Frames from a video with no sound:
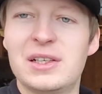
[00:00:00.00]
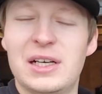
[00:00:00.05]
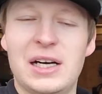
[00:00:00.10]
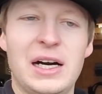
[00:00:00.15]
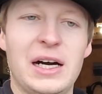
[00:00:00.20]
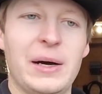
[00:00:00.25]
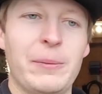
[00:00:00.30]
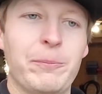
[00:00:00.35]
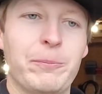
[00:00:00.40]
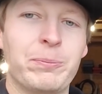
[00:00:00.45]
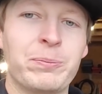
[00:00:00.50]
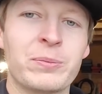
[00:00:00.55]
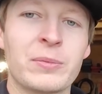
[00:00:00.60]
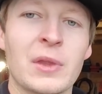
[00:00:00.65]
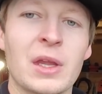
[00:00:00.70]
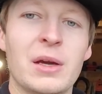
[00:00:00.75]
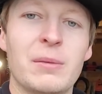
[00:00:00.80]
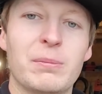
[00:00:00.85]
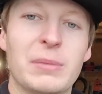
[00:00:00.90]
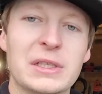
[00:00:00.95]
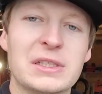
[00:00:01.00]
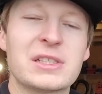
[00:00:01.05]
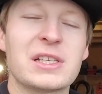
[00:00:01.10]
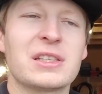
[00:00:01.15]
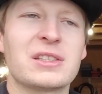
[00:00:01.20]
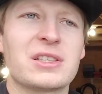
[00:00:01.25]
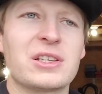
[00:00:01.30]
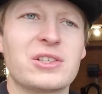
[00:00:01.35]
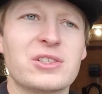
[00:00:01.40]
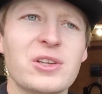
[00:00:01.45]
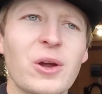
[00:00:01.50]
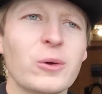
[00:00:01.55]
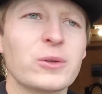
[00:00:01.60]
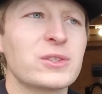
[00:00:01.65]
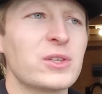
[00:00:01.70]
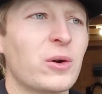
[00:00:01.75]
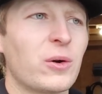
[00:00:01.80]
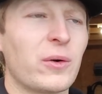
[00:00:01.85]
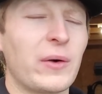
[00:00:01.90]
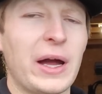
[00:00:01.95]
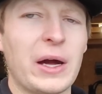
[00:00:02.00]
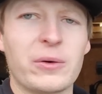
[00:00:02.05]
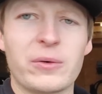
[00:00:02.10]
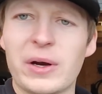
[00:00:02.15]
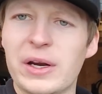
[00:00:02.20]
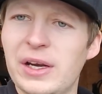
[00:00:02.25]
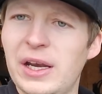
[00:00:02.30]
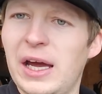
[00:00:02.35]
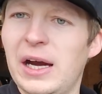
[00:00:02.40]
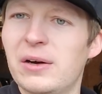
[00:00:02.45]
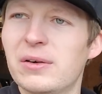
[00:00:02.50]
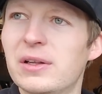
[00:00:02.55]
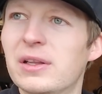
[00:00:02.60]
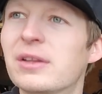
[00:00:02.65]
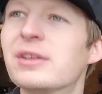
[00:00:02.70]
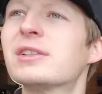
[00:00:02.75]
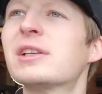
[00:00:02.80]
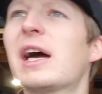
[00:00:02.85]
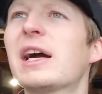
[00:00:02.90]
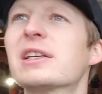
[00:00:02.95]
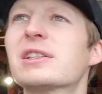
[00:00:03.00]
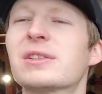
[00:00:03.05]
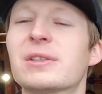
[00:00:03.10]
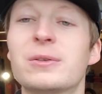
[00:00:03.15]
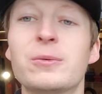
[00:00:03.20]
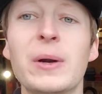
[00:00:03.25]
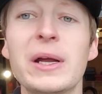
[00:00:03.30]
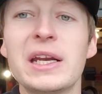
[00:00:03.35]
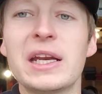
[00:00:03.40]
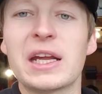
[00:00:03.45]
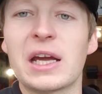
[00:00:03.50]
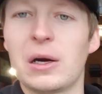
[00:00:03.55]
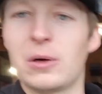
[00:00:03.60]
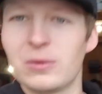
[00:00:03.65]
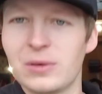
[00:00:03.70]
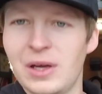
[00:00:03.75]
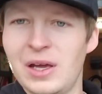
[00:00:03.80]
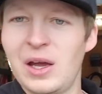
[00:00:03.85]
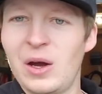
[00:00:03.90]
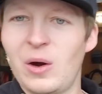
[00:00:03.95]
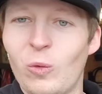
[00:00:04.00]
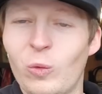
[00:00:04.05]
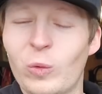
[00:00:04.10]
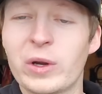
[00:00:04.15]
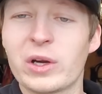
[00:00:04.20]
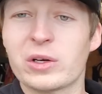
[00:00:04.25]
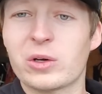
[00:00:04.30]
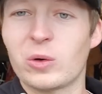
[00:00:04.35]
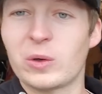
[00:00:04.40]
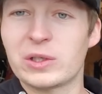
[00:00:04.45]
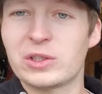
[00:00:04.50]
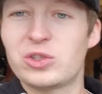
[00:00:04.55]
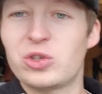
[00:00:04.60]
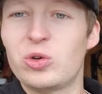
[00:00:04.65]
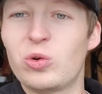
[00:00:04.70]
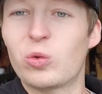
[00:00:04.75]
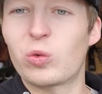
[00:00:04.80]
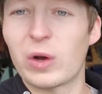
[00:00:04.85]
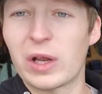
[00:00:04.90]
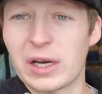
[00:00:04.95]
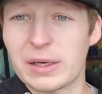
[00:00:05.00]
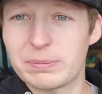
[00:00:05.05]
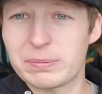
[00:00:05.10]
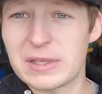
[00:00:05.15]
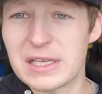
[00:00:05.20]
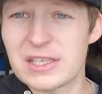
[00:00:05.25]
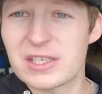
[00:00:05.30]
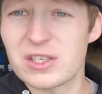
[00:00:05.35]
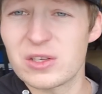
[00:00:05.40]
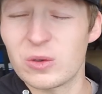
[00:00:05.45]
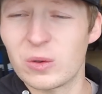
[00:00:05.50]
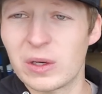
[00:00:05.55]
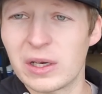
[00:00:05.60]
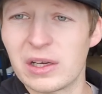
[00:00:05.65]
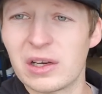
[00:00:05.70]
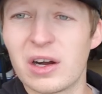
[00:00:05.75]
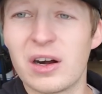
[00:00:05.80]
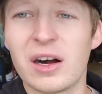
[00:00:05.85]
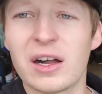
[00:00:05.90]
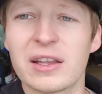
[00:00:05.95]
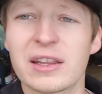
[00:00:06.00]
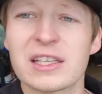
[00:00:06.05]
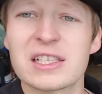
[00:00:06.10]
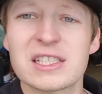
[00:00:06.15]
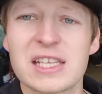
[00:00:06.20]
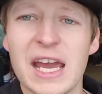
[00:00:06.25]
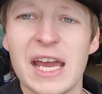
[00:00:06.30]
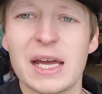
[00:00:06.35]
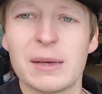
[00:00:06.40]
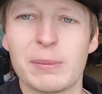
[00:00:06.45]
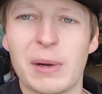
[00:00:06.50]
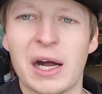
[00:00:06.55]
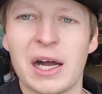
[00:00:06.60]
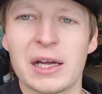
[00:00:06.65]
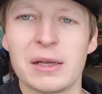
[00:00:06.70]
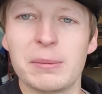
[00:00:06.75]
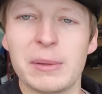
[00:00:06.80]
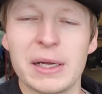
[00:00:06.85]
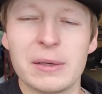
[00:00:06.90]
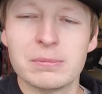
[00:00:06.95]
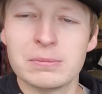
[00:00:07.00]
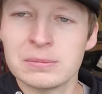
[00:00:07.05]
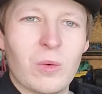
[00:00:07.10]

But since there's no snow around right now and there's actually raining out, we are going to run up this unit on the stand behind me.